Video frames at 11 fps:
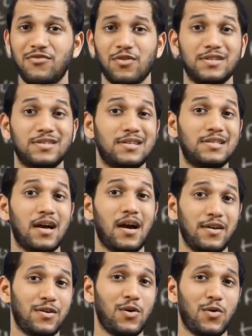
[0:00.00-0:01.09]
for this
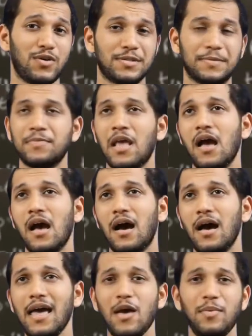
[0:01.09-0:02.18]
entire course.
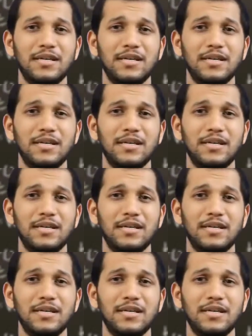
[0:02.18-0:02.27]
I have